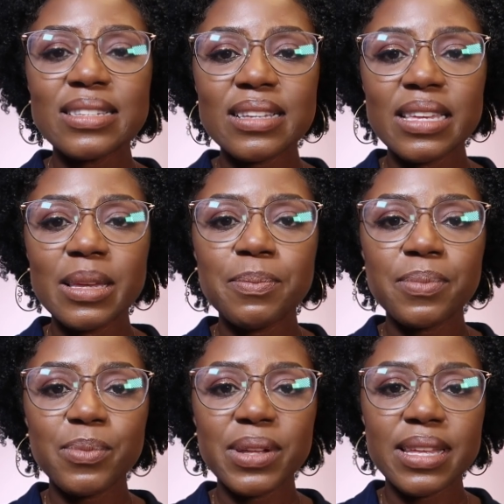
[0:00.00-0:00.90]
to keep
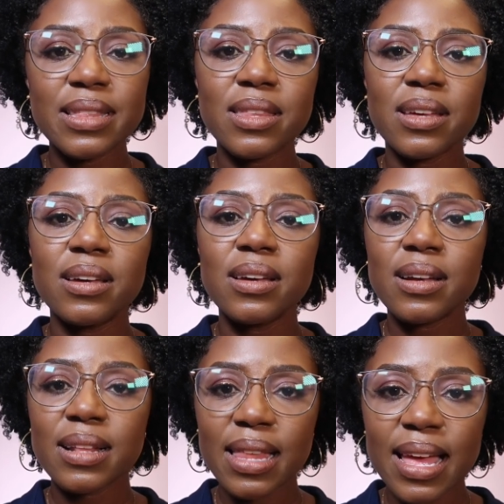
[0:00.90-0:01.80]
within the
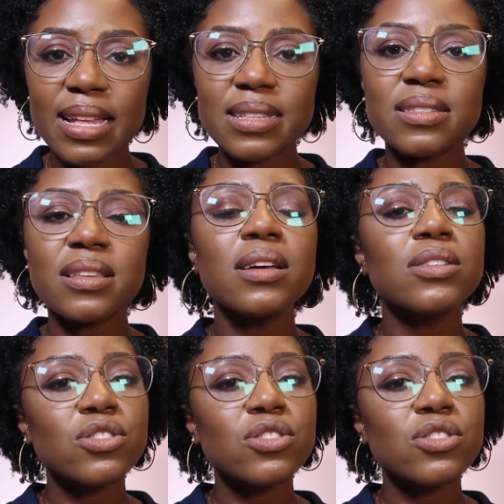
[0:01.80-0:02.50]
cleanse,